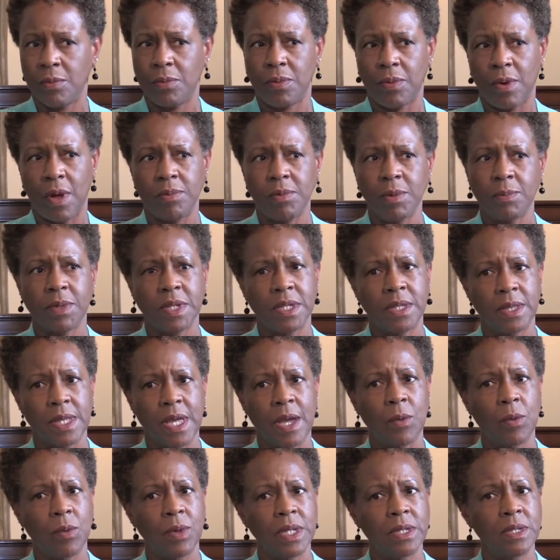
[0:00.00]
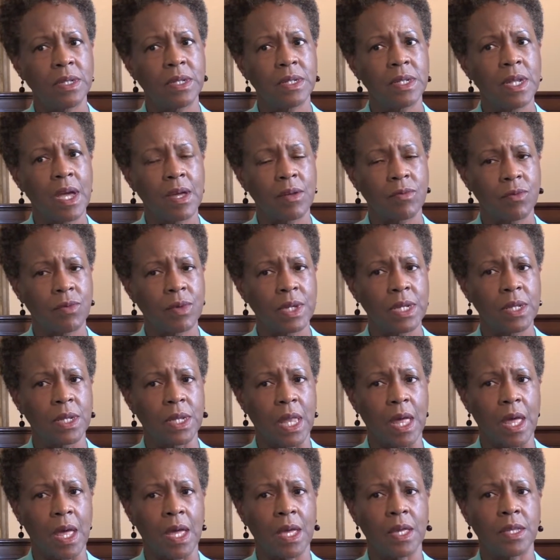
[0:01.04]
probably that we did not
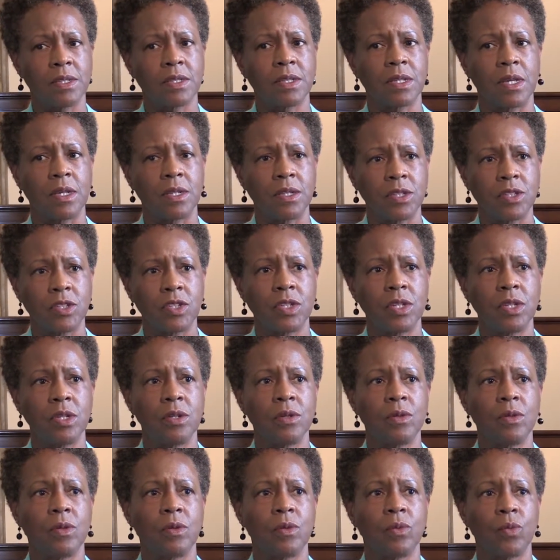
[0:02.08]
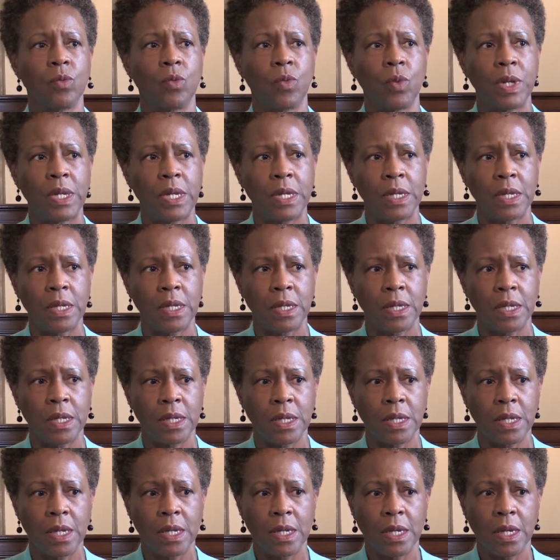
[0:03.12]
realize until we
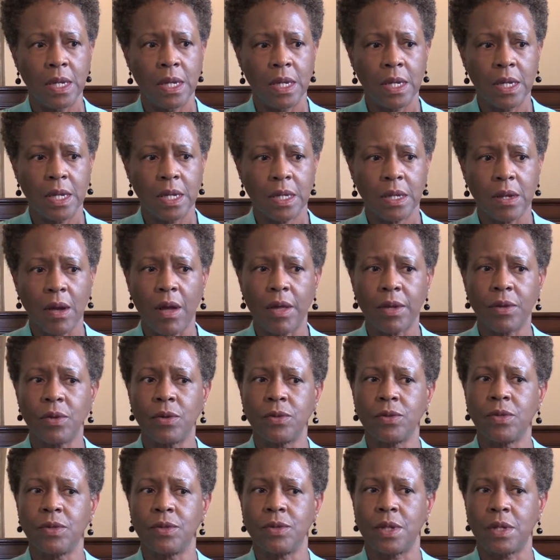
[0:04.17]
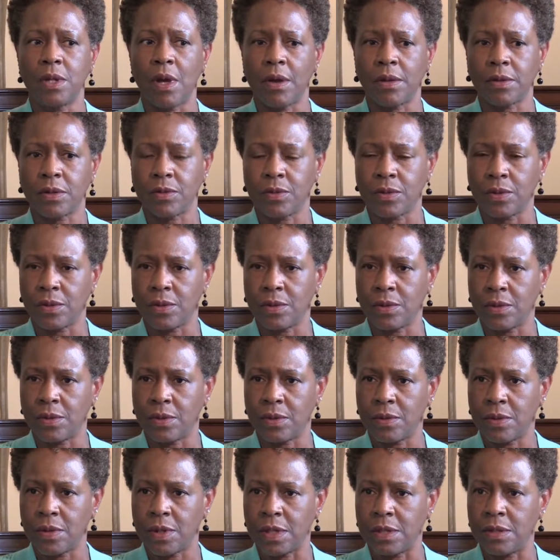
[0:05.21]
got her to the
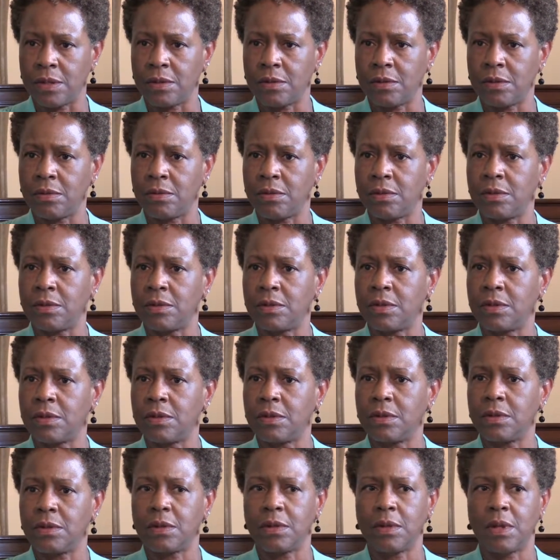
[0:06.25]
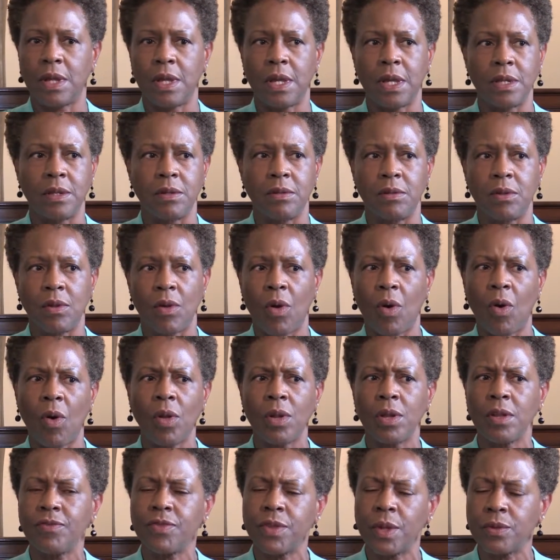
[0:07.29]
doctor and all
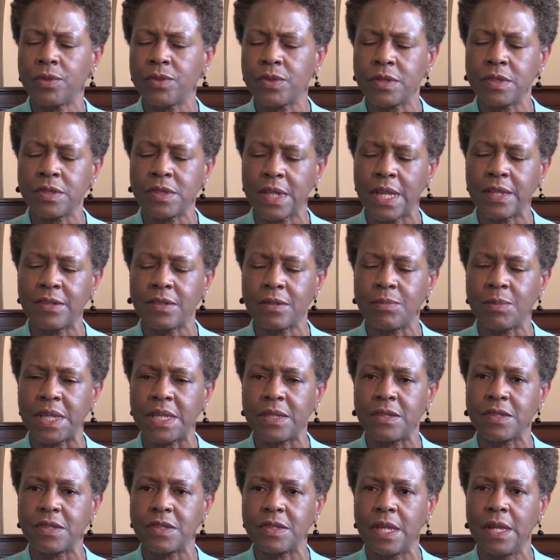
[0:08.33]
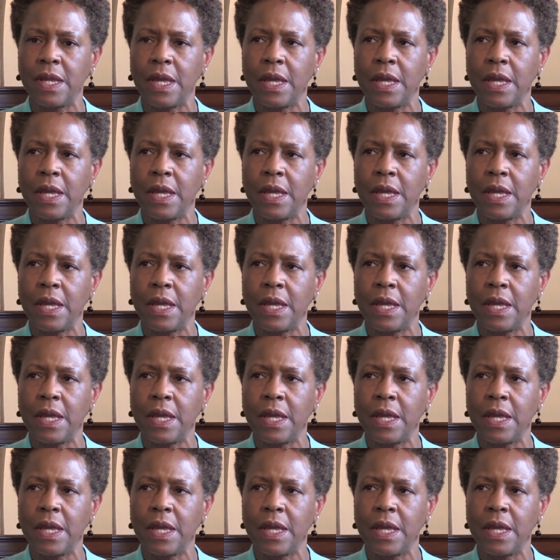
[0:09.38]
of those assessments.